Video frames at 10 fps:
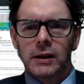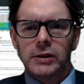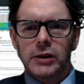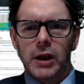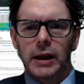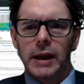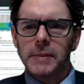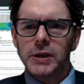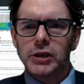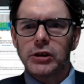So let
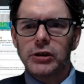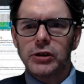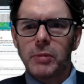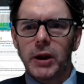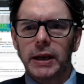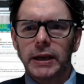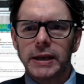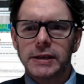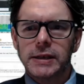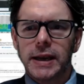me show you my
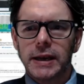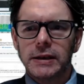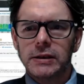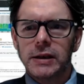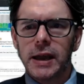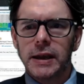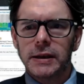collection again, and